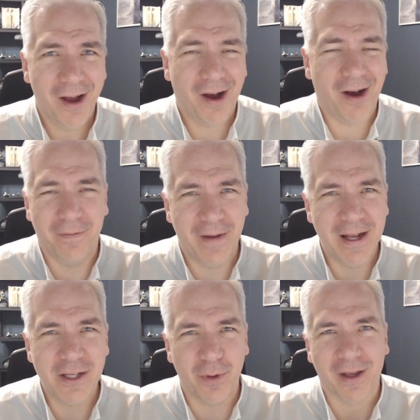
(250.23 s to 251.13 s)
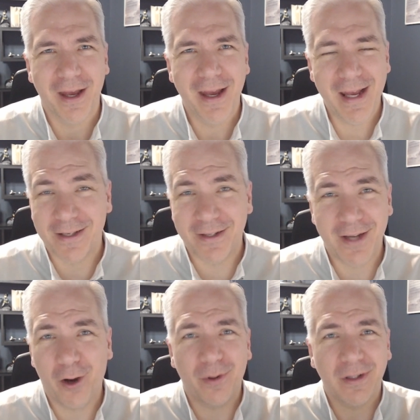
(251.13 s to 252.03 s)
on Facebook is a
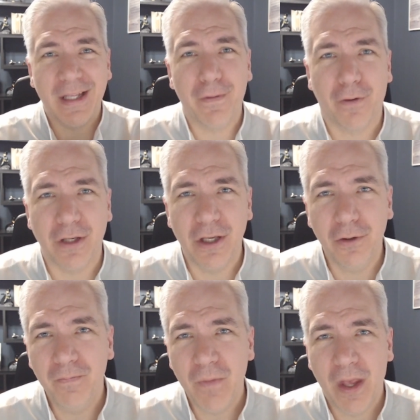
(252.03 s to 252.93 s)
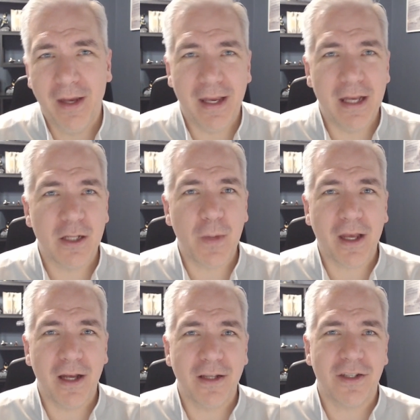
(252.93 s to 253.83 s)
terrible lead for you is
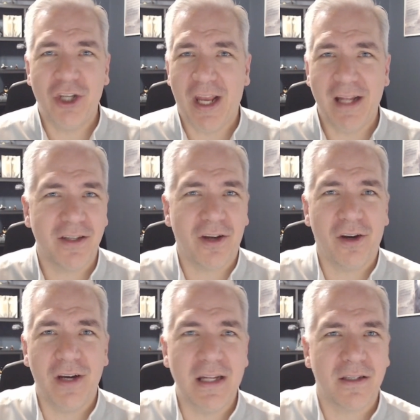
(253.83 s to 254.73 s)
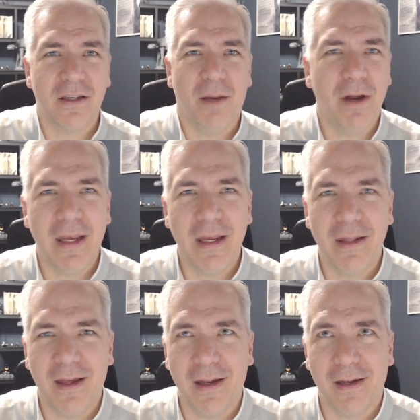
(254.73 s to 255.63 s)
because chances are it's somebody
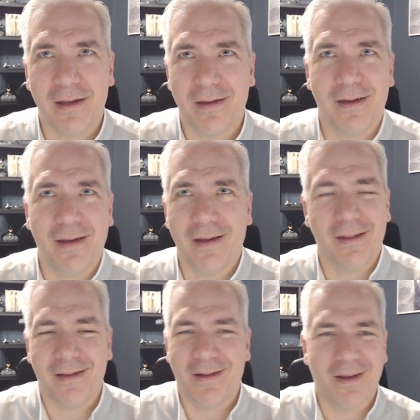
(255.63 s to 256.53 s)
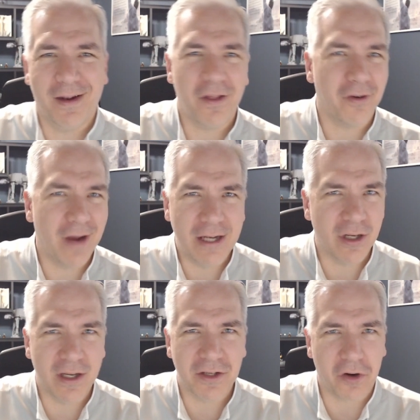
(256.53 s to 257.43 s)
that eh, another
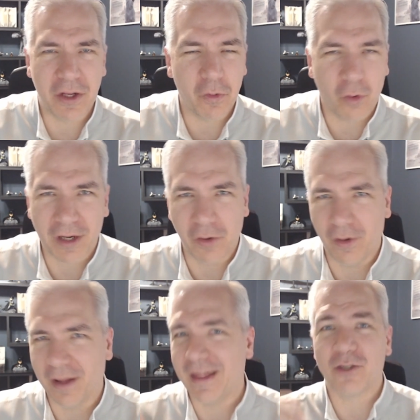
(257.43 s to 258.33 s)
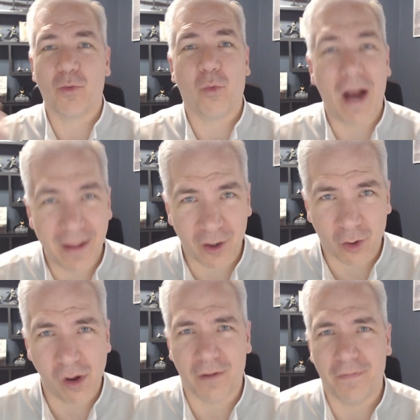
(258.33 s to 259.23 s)
agent is already working with. That's why they're
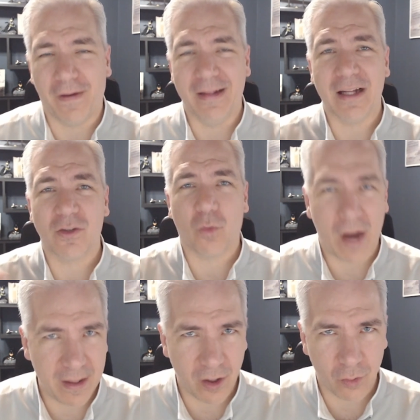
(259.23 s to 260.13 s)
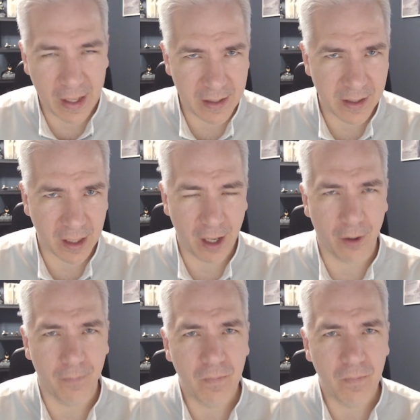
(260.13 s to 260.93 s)
qualified. That's why they're ready to go.